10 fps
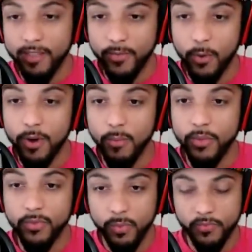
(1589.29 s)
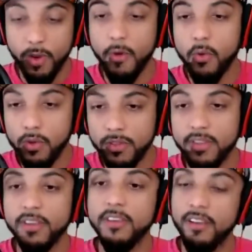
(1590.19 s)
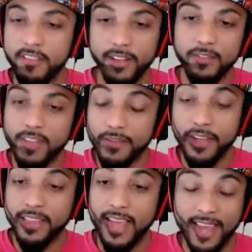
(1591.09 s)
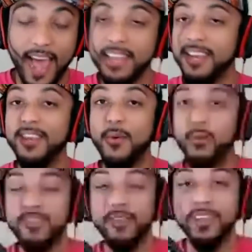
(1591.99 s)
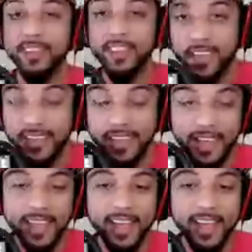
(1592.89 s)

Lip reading: into the transform from old to young Zeku, stuff like that I didn't know was even a thing.